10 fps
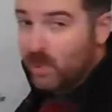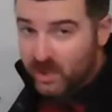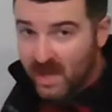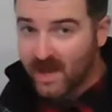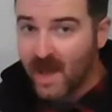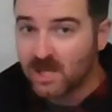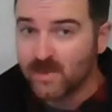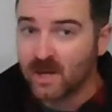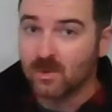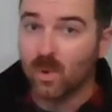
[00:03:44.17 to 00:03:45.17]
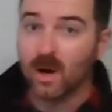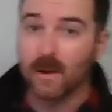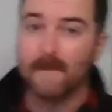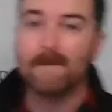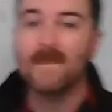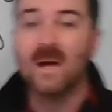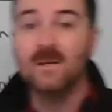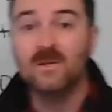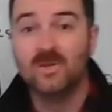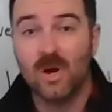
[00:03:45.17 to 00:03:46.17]
that cash back to work.
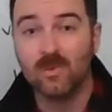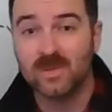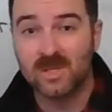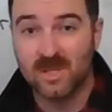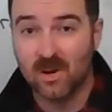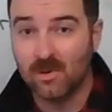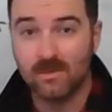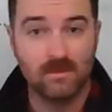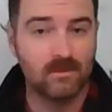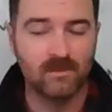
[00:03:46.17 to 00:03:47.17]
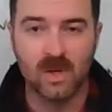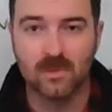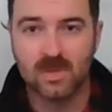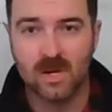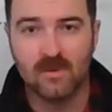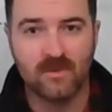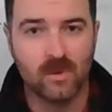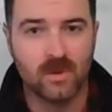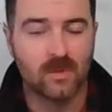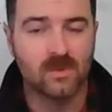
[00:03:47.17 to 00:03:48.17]
Don't sell
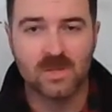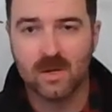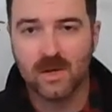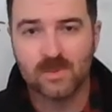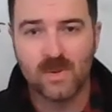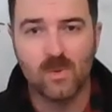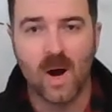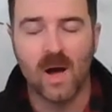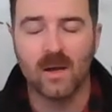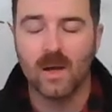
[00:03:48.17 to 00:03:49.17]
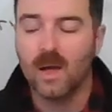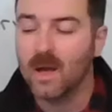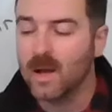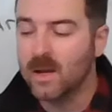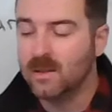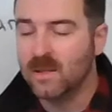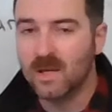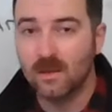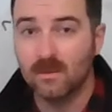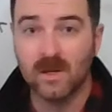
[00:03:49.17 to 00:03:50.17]
Ford, don't sell SPY, and
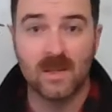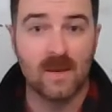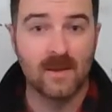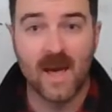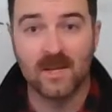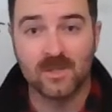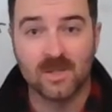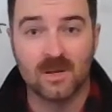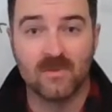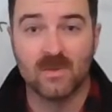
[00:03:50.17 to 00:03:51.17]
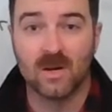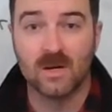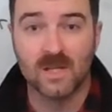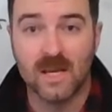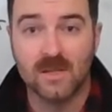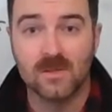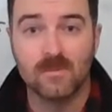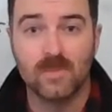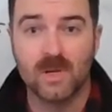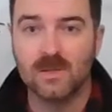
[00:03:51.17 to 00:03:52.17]
then let that cash sit there for 30 days,
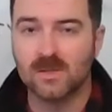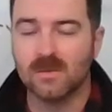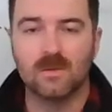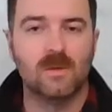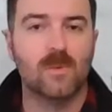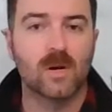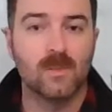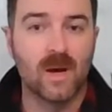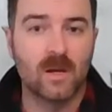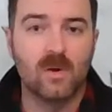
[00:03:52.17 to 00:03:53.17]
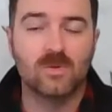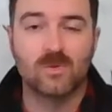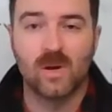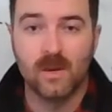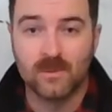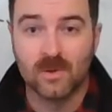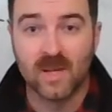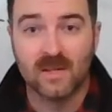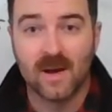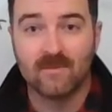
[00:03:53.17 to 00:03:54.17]
because the market might go straight up during
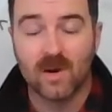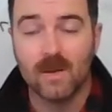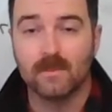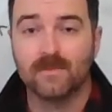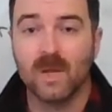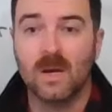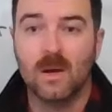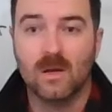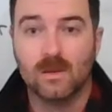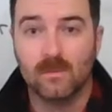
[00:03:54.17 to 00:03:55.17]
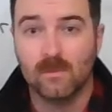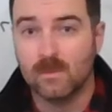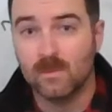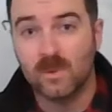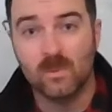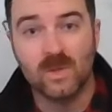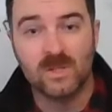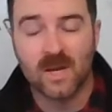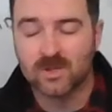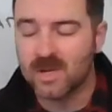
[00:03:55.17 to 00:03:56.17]
that time frame. It's
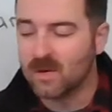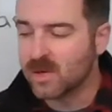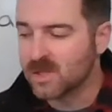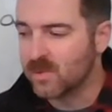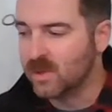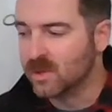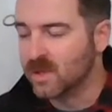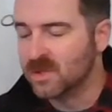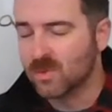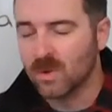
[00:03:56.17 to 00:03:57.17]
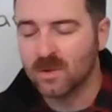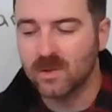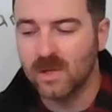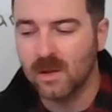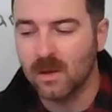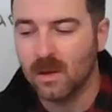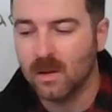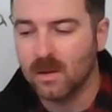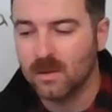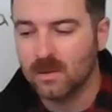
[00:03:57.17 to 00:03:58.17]
actually interesting when you look historically,
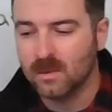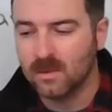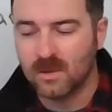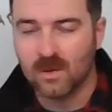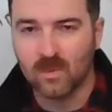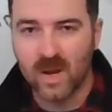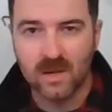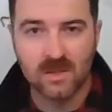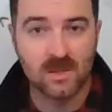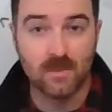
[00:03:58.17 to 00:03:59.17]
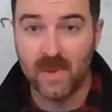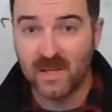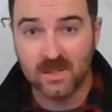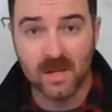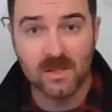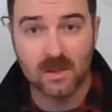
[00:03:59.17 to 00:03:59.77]
the best days in the